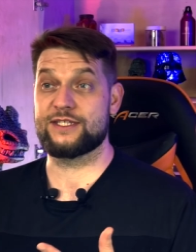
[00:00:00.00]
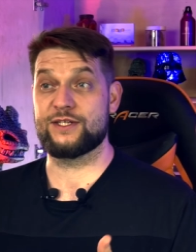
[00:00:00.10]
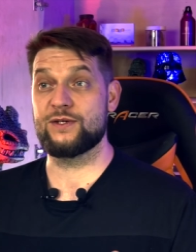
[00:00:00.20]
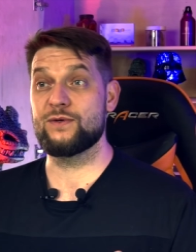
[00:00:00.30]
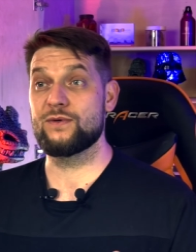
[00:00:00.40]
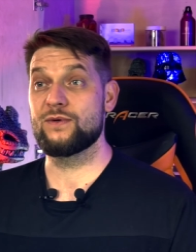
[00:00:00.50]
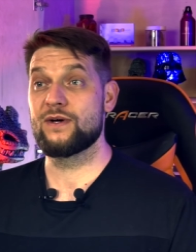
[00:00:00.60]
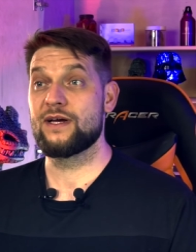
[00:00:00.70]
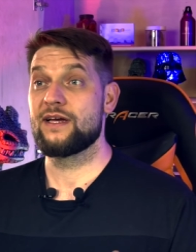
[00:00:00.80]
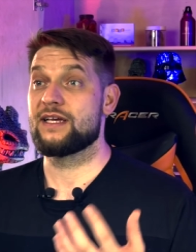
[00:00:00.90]
you,
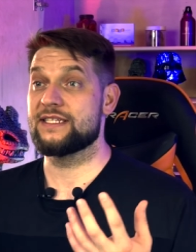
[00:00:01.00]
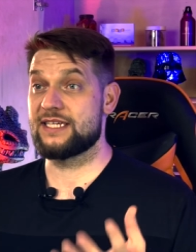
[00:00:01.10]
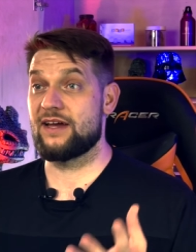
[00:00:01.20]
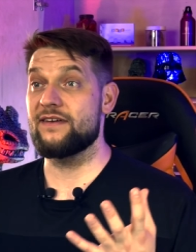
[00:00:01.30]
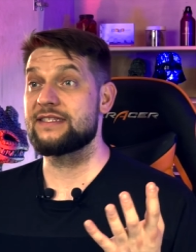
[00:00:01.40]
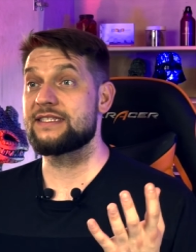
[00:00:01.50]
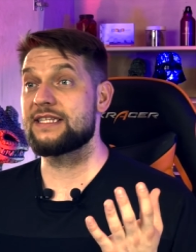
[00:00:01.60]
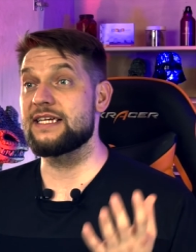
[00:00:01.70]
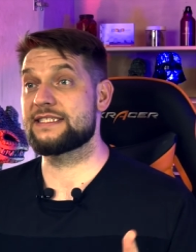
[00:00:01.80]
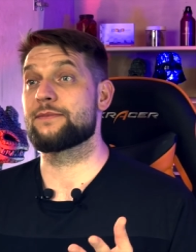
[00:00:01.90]
their
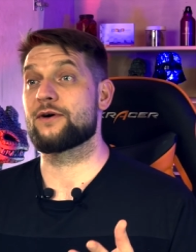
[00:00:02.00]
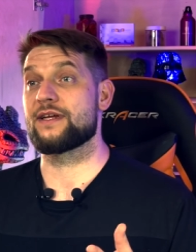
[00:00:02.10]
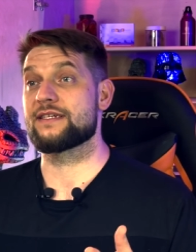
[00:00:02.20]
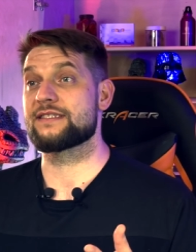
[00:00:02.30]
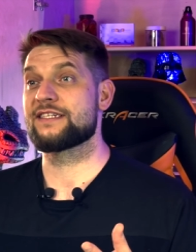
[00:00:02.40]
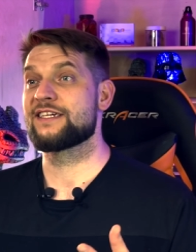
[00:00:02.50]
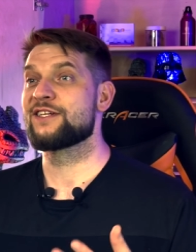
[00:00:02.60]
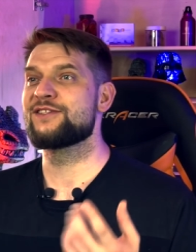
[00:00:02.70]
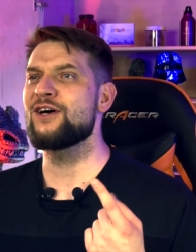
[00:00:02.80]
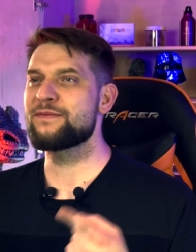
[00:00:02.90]
testimonies.
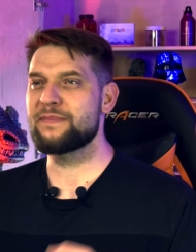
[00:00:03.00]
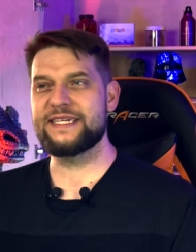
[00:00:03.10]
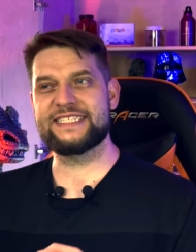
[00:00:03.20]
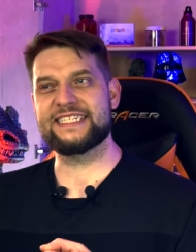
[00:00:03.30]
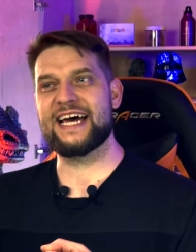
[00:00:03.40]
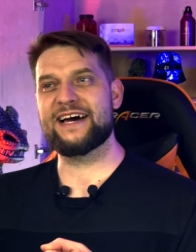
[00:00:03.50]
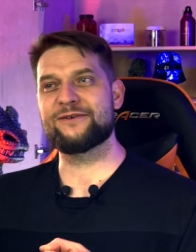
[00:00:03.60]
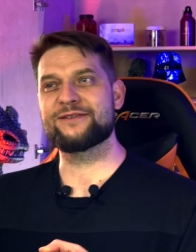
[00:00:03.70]
Don't miss it out.